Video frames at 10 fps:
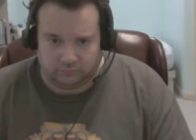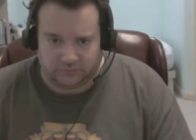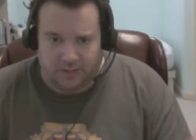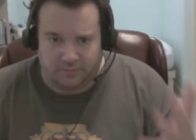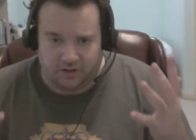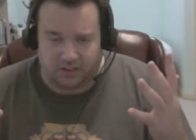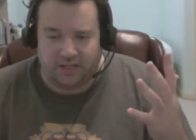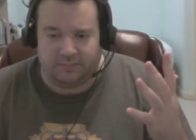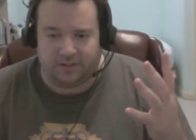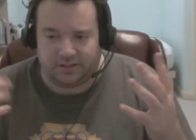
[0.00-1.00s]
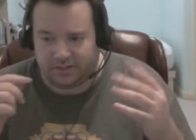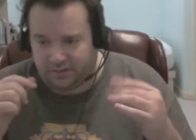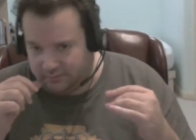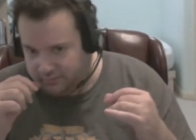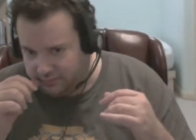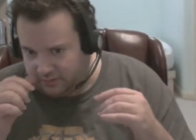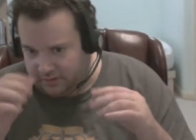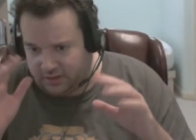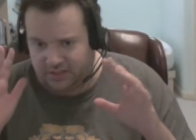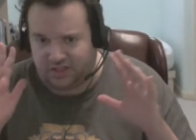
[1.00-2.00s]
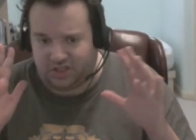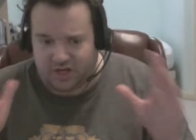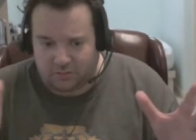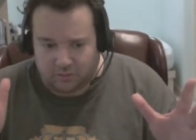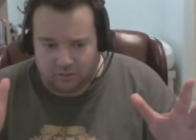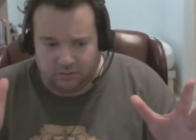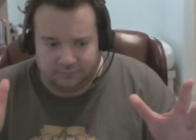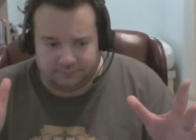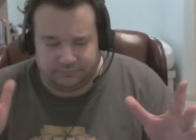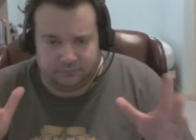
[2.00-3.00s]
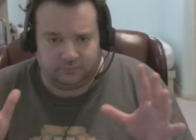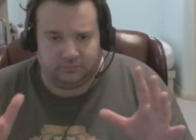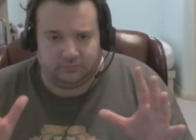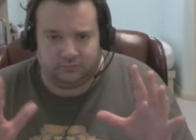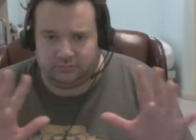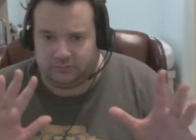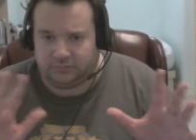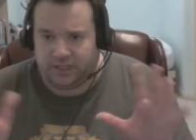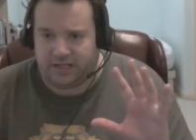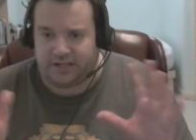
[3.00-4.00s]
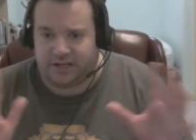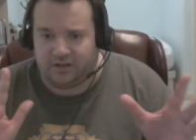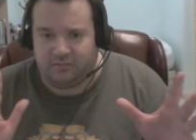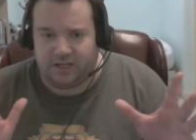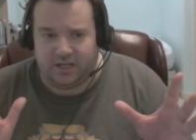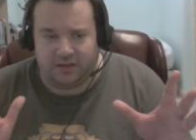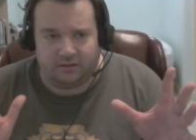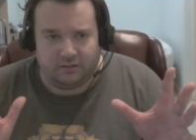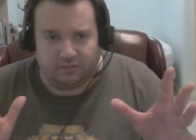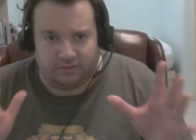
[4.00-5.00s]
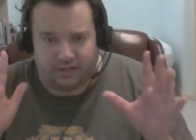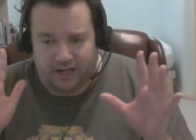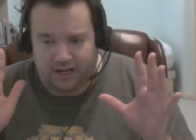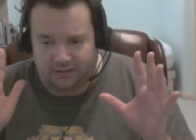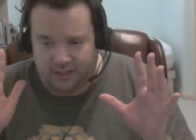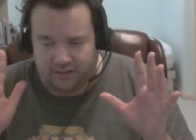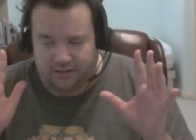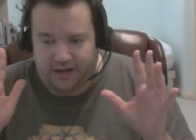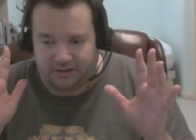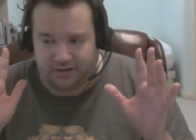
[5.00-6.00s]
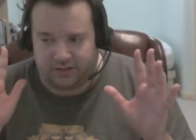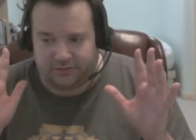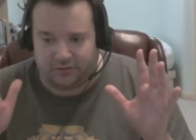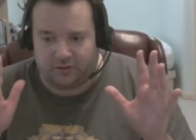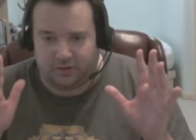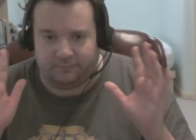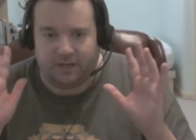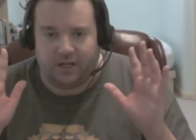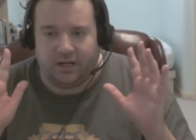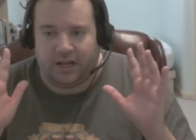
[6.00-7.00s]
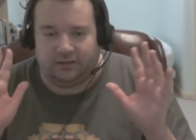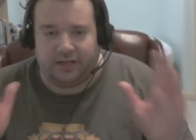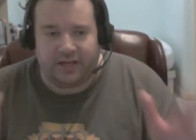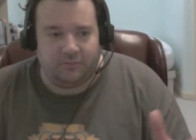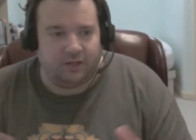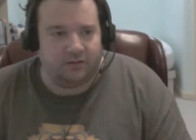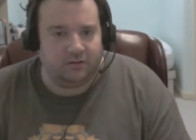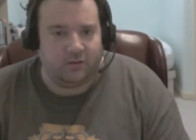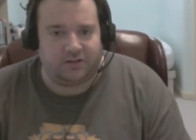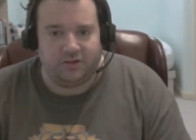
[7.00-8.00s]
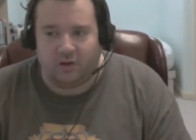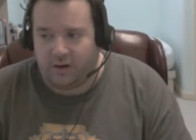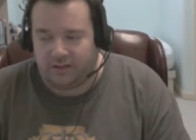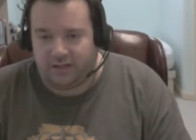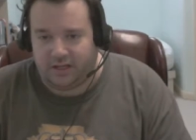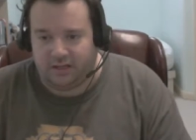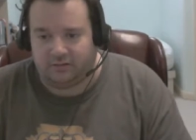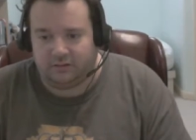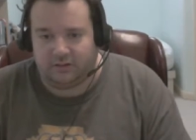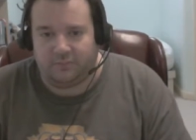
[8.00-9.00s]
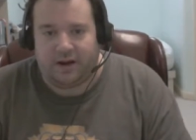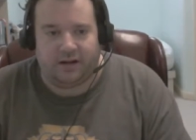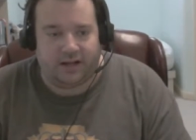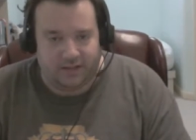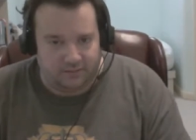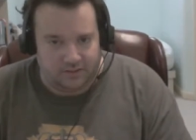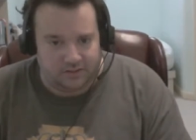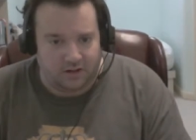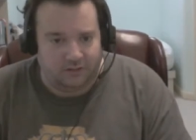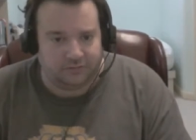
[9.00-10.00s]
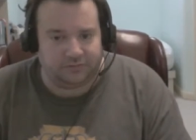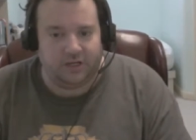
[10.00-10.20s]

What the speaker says: I'm going to keep this as general as I can be, with the idea that this is for a layman who has no idea about any of this stuff.